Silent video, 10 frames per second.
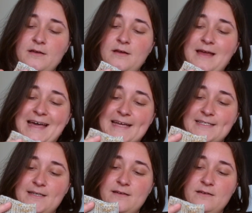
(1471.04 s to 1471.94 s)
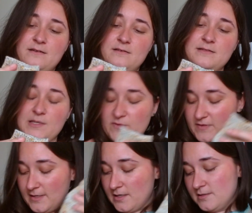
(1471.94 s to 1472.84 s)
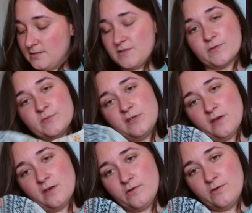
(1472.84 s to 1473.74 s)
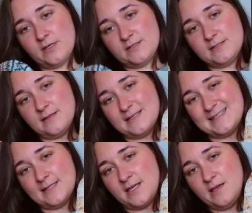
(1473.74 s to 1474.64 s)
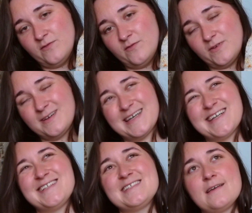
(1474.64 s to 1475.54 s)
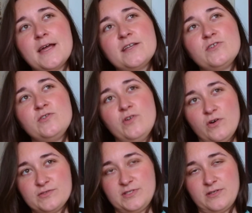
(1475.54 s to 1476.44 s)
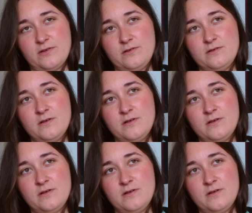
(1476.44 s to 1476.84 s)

adding some of the colours from the yoke into the sleeve, and I decided not to.